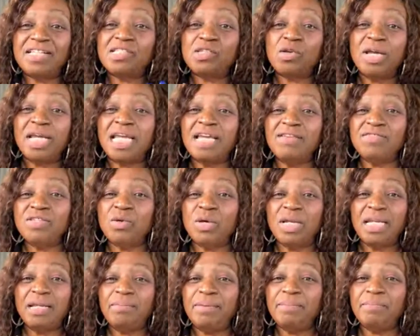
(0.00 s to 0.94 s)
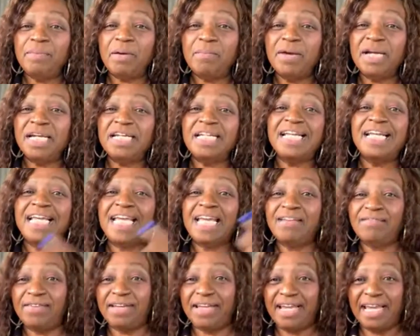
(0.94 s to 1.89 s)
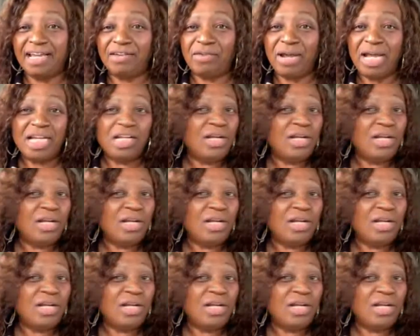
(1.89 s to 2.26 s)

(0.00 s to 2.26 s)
So it gives you a little bit more money to give again, right?